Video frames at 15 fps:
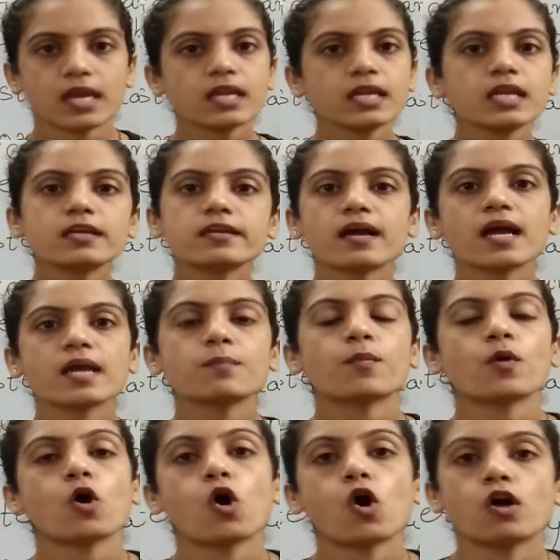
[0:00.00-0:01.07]
any
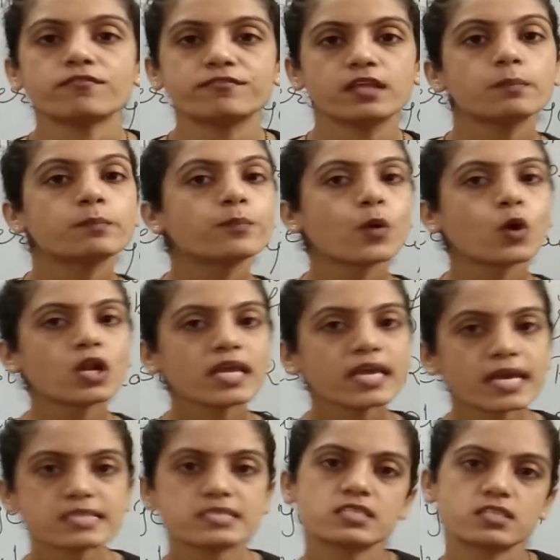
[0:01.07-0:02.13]
type of the
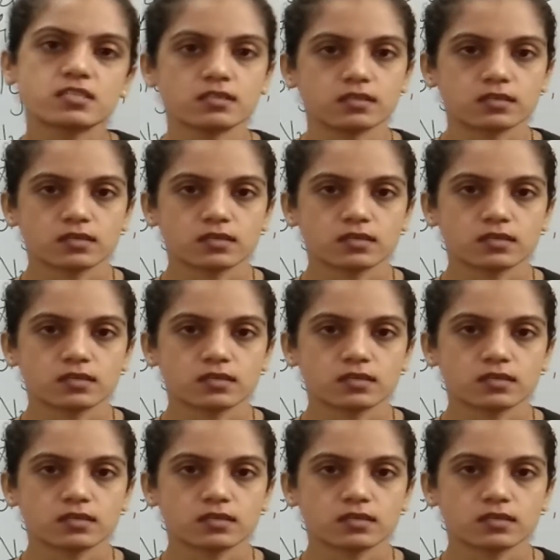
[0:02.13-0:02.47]
polyester